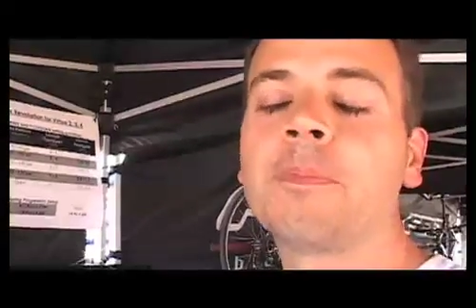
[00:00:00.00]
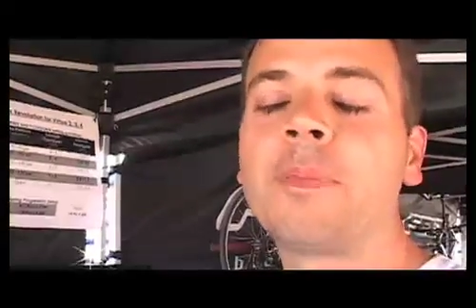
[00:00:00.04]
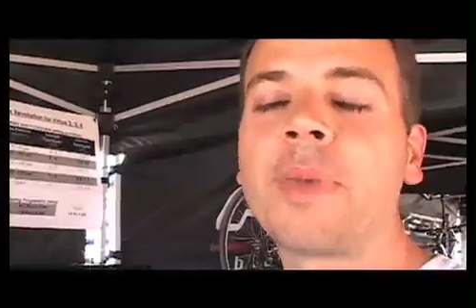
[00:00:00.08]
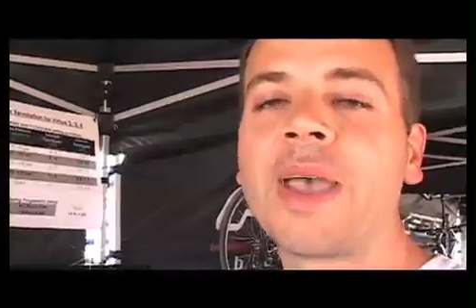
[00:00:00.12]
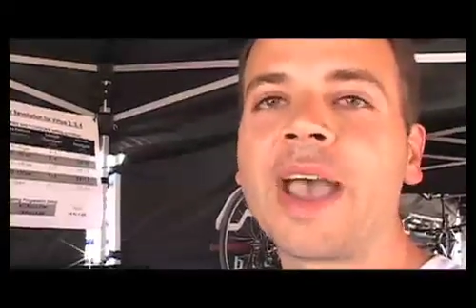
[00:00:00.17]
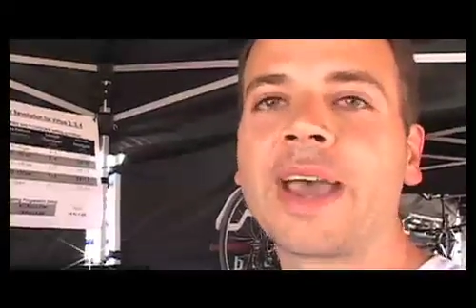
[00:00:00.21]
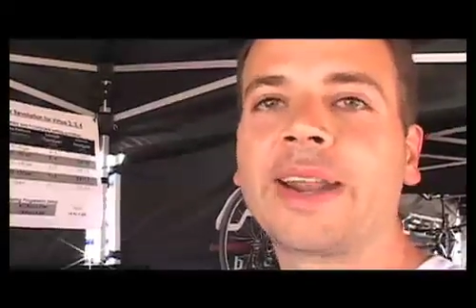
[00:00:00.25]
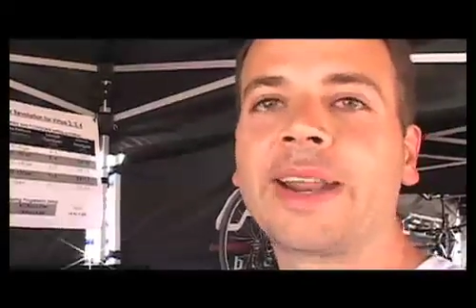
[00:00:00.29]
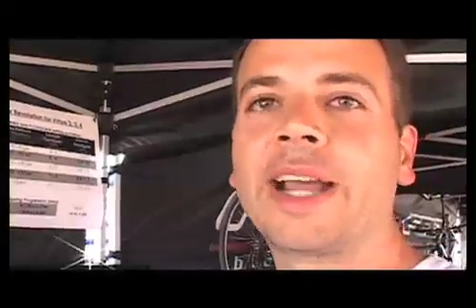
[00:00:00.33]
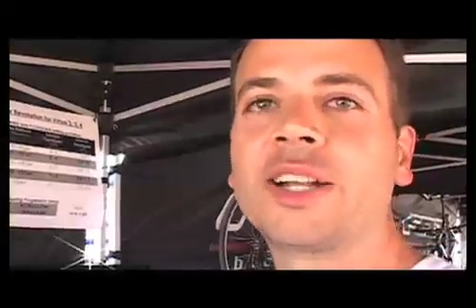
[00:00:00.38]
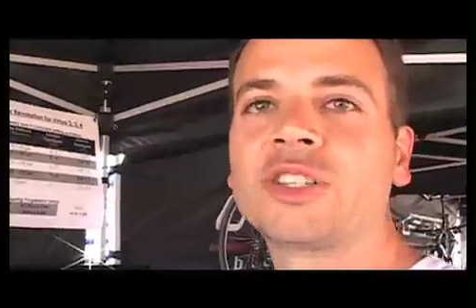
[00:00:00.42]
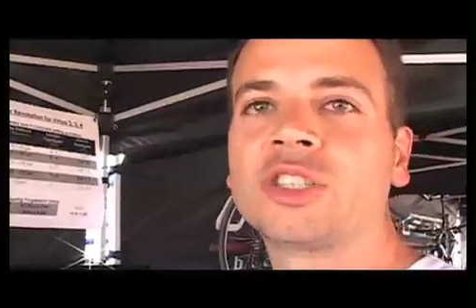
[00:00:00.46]

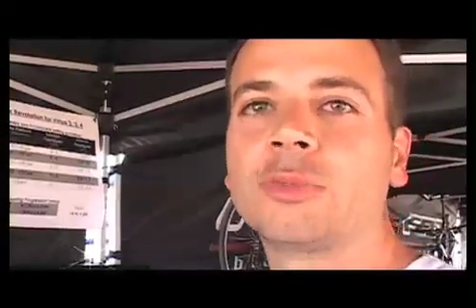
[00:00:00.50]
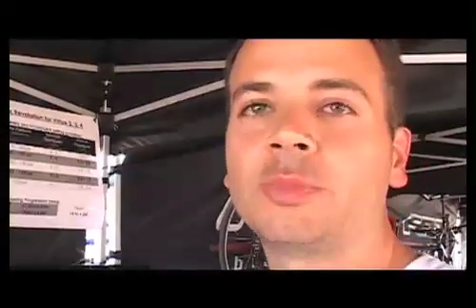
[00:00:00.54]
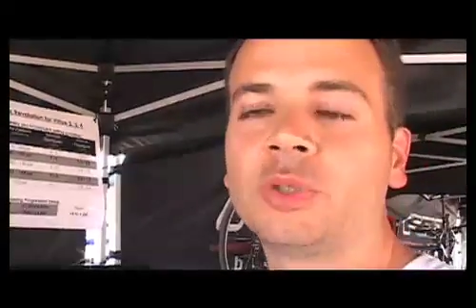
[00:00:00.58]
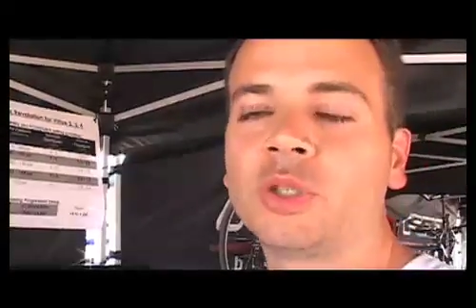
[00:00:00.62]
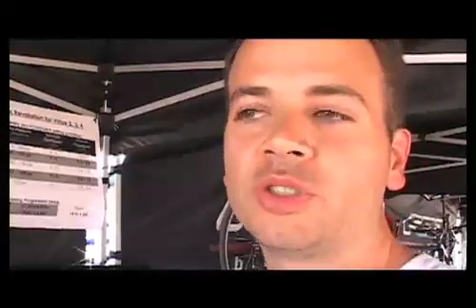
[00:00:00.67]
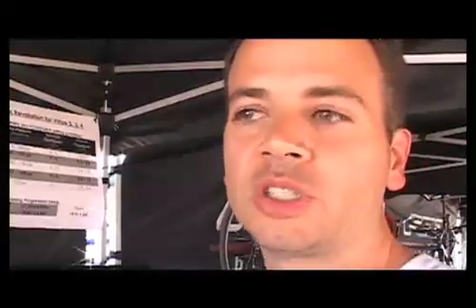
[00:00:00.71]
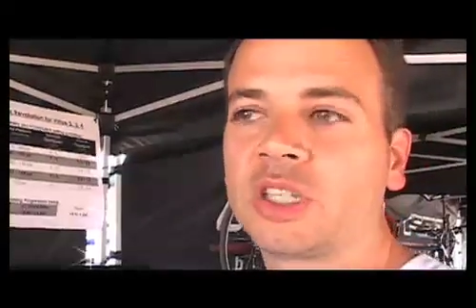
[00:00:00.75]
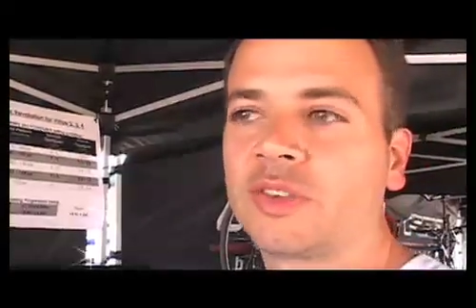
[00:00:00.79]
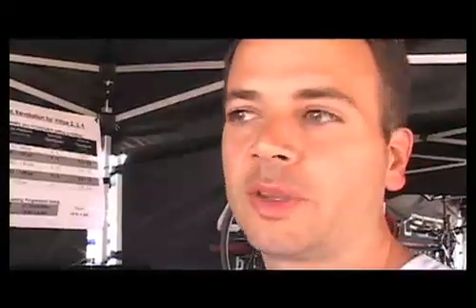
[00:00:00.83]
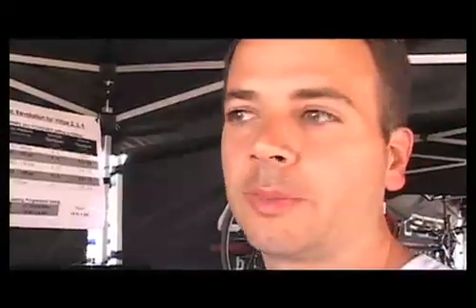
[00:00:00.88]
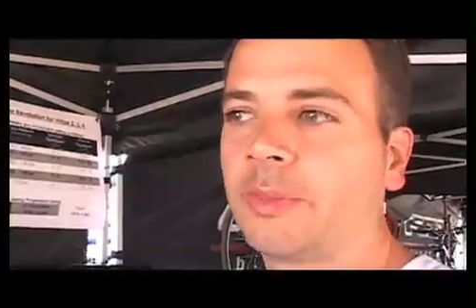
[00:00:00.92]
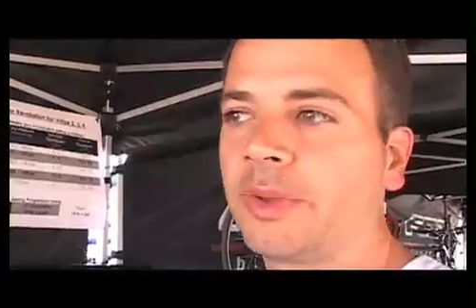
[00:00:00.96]
bad
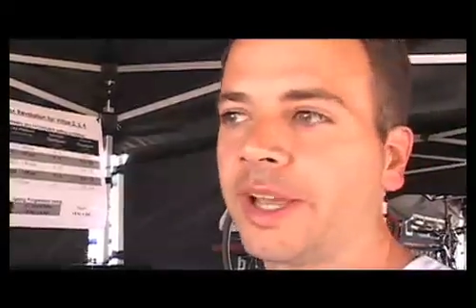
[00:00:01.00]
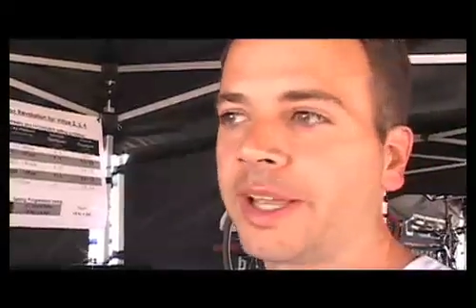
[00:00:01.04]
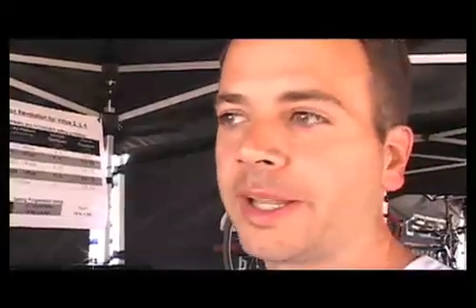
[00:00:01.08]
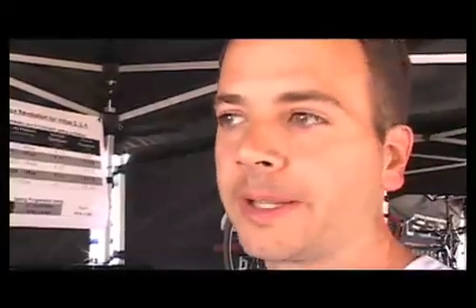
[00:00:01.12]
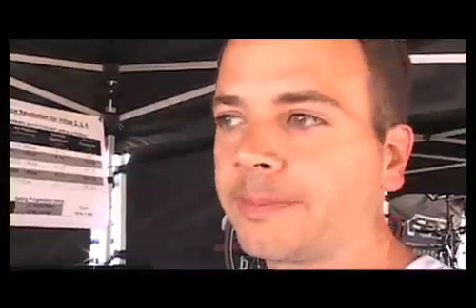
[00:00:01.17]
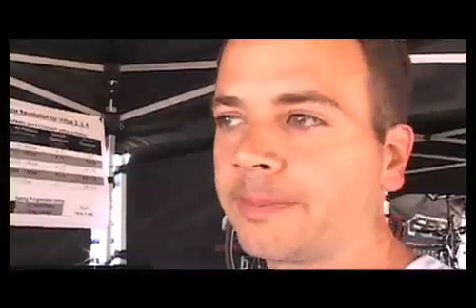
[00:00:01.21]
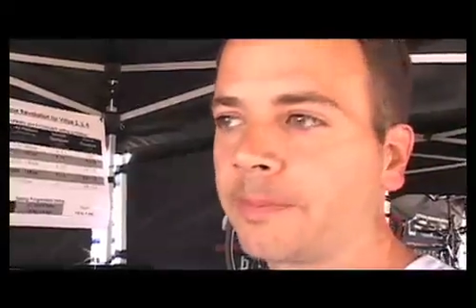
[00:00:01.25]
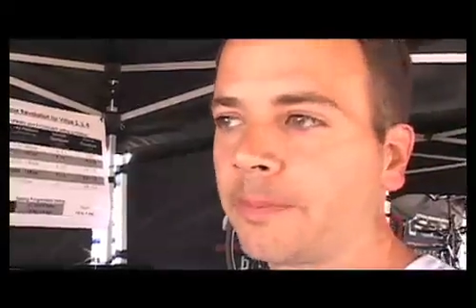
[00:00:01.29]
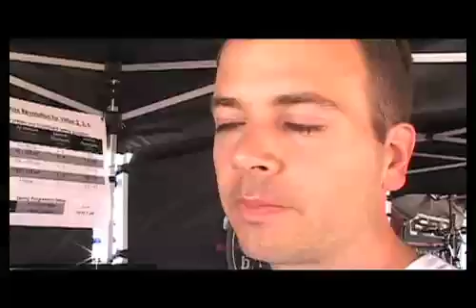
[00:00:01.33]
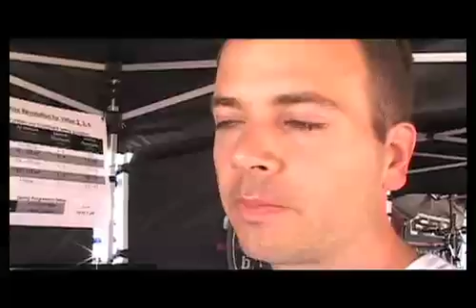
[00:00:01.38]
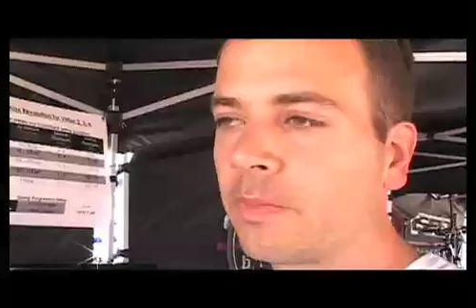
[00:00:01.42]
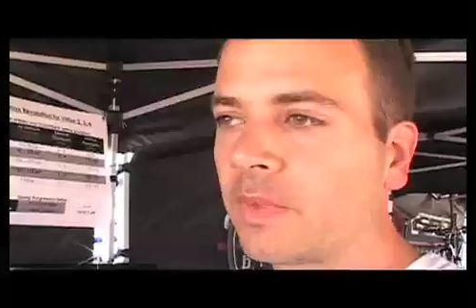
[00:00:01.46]
attributes on the
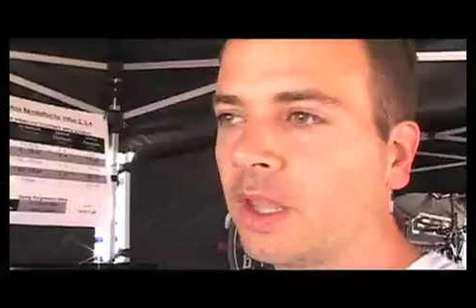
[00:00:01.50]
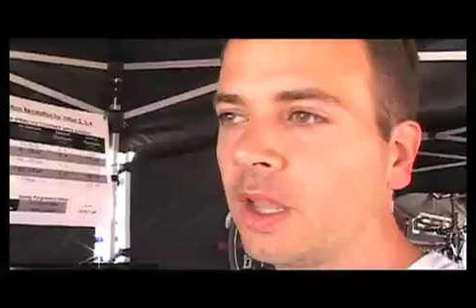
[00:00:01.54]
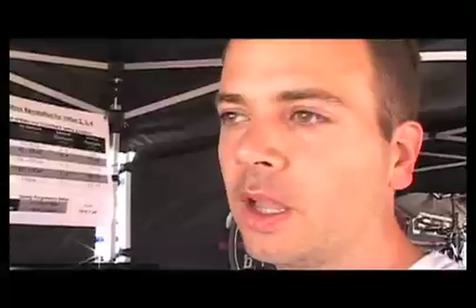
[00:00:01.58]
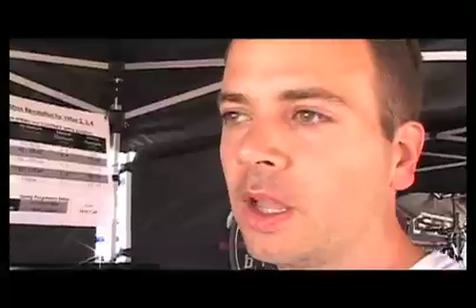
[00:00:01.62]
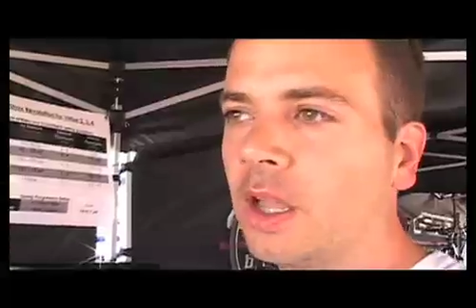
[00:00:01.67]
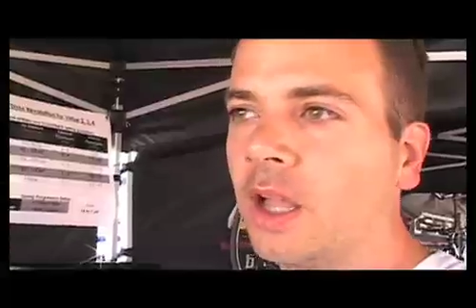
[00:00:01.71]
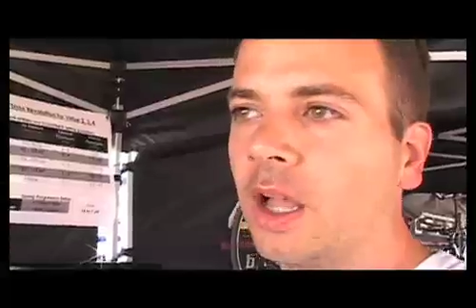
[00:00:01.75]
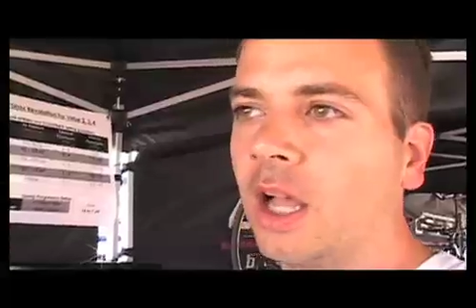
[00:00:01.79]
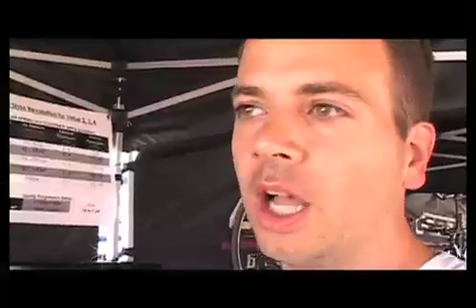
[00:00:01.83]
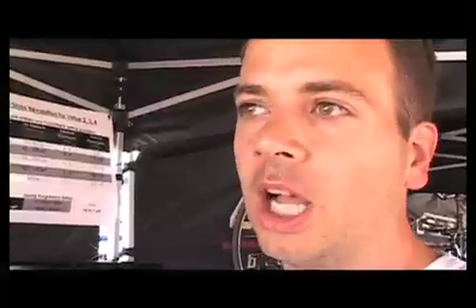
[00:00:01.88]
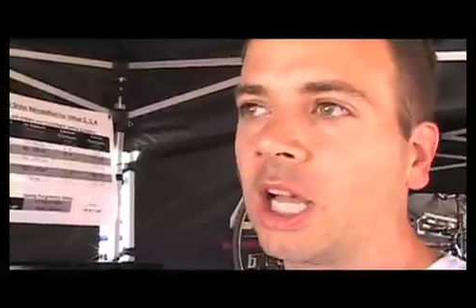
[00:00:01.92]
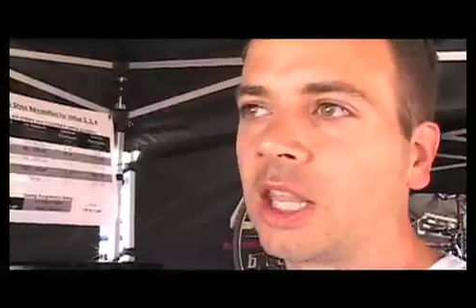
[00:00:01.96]

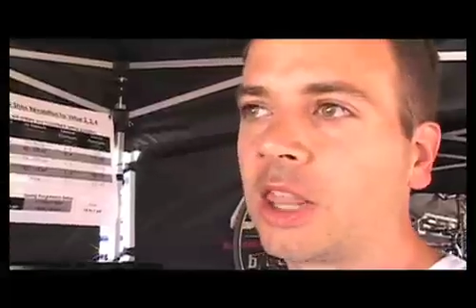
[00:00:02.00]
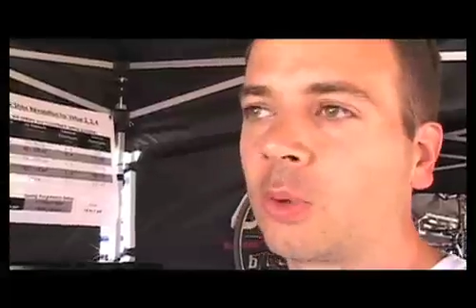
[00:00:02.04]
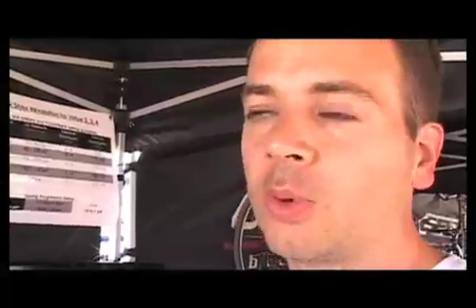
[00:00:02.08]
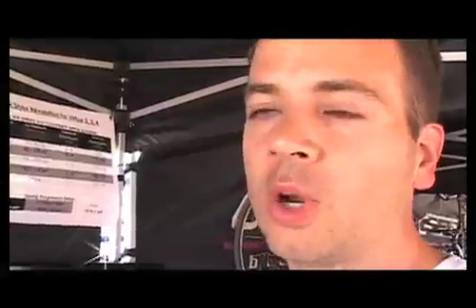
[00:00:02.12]
bike.